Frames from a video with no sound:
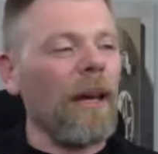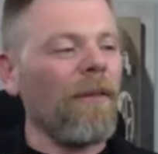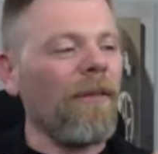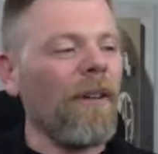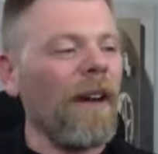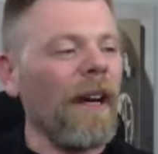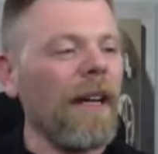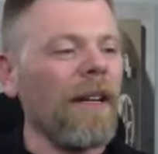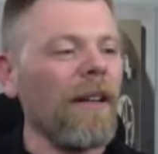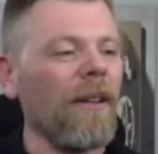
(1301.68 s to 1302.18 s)

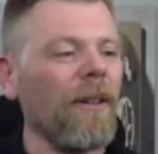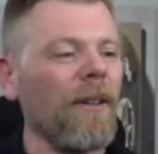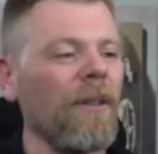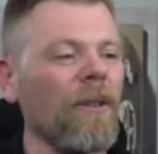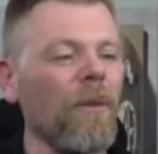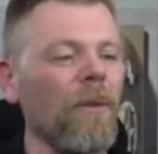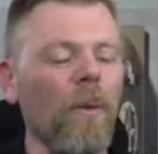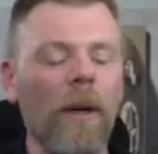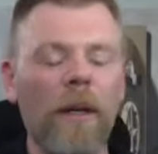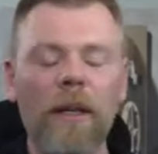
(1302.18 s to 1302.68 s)

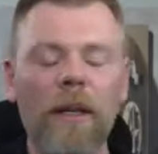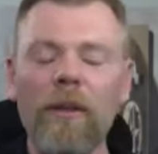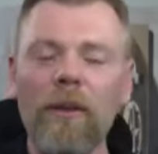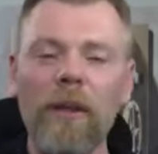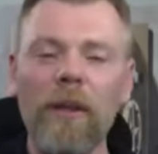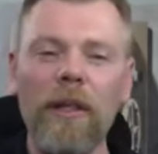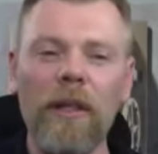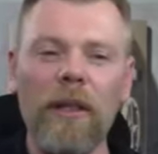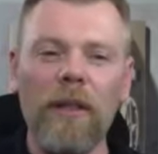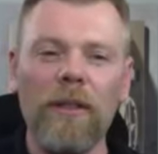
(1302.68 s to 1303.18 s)
fires, working
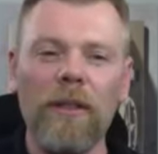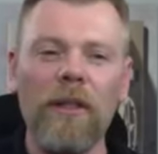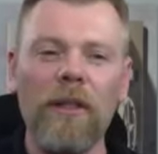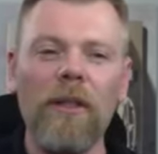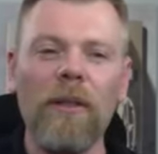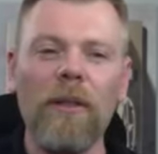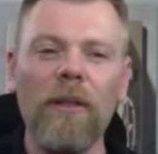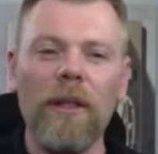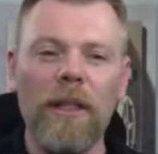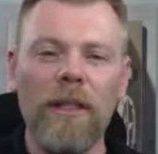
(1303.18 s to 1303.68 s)
through your
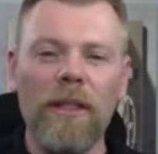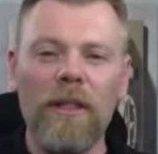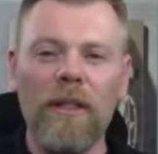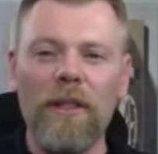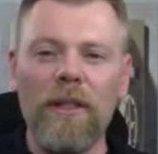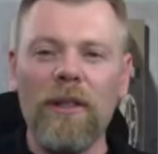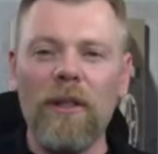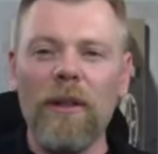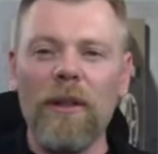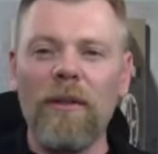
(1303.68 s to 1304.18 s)
to-do list
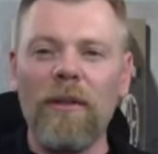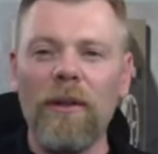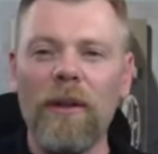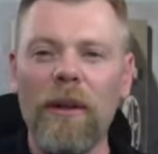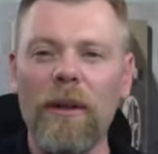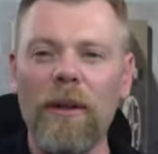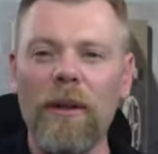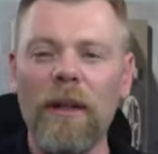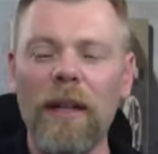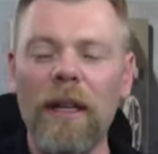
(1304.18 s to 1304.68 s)
and so
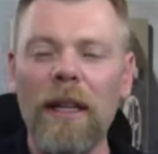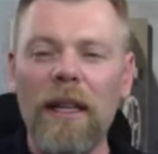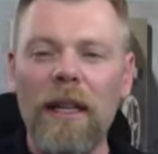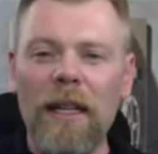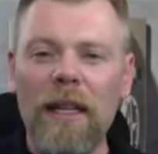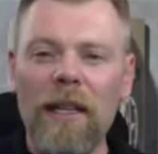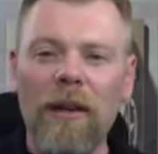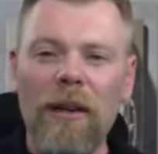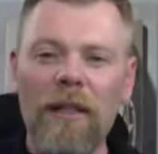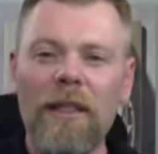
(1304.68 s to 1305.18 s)
forth.
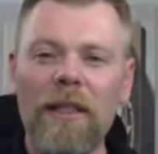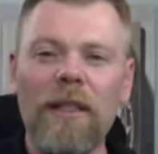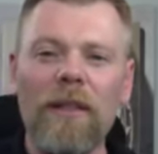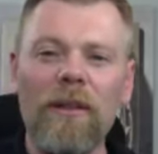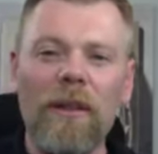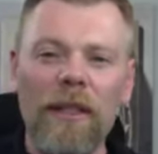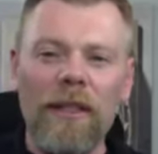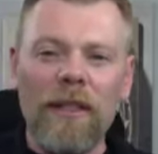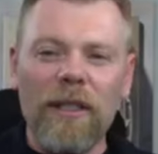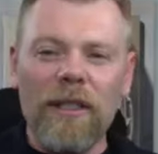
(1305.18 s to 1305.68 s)
I see
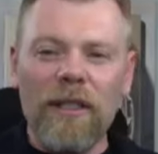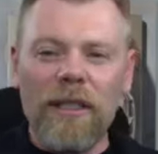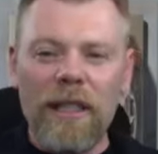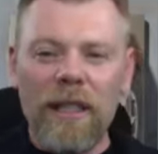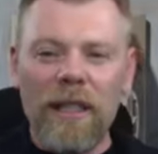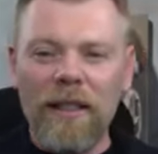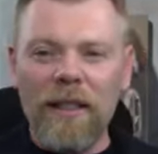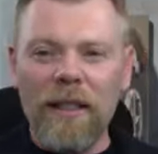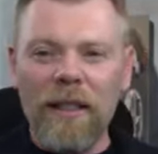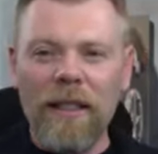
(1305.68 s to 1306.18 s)
Krish is
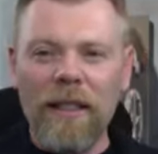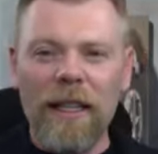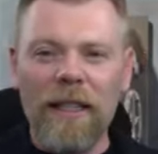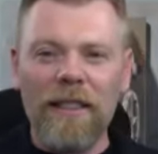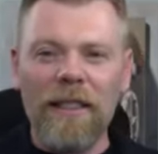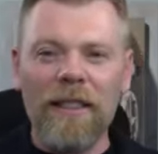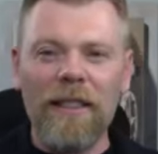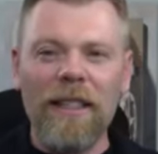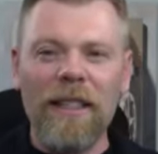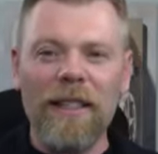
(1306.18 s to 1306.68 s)
here. Glad
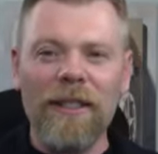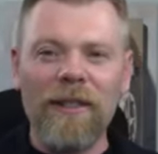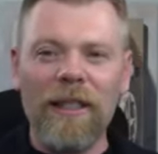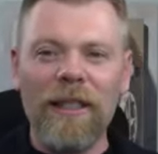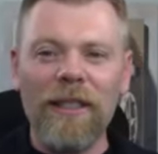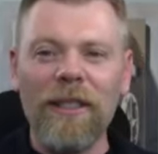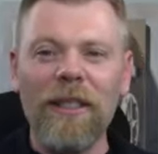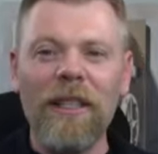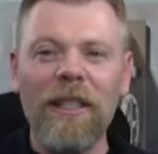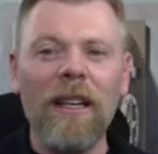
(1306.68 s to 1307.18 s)
to see you,
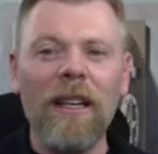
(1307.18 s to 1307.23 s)
Krish.